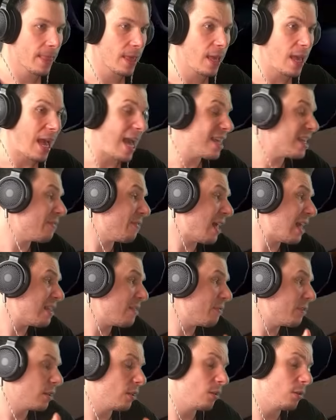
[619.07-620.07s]
I
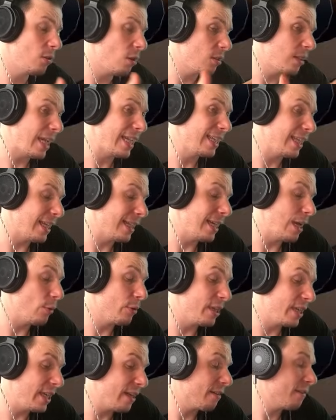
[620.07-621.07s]
definitely don't like how
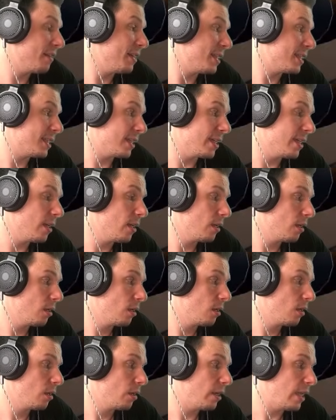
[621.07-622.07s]
carelessly
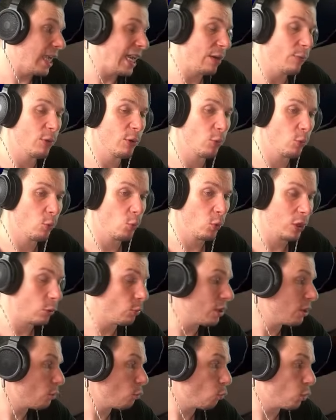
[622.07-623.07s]
and with
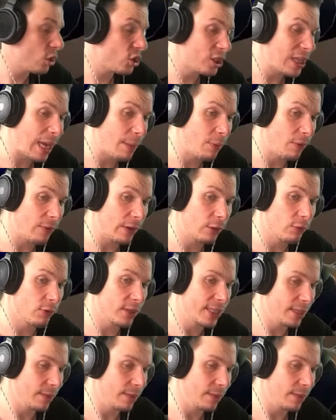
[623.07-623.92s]
which type of a crosser